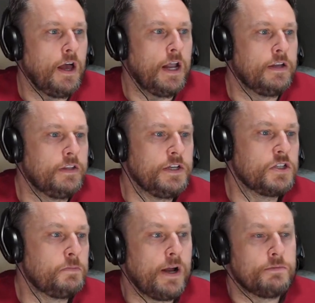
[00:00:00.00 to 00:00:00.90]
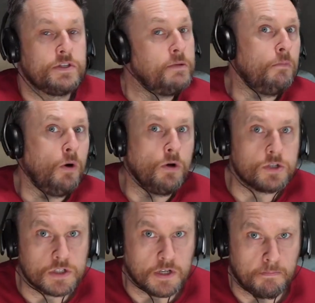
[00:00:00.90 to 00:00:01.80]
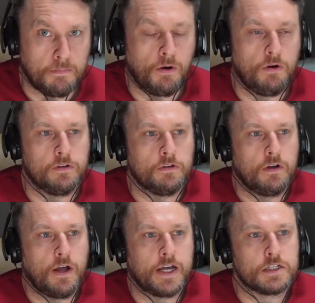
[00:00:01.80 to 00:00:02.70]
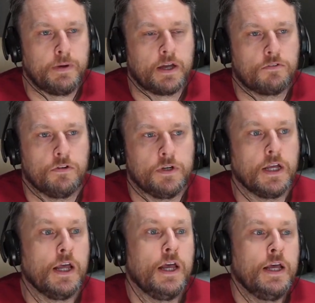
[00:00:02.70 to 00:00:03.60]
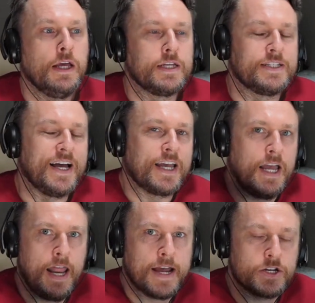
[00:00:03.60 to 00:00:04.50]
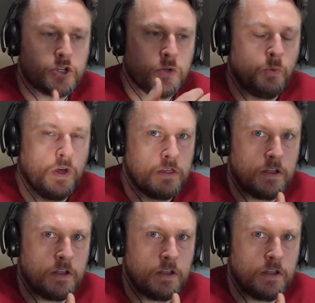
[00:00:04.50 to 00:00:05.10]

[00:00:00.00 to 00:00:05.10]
and this is perhaps the most important aspect to it, is that connection with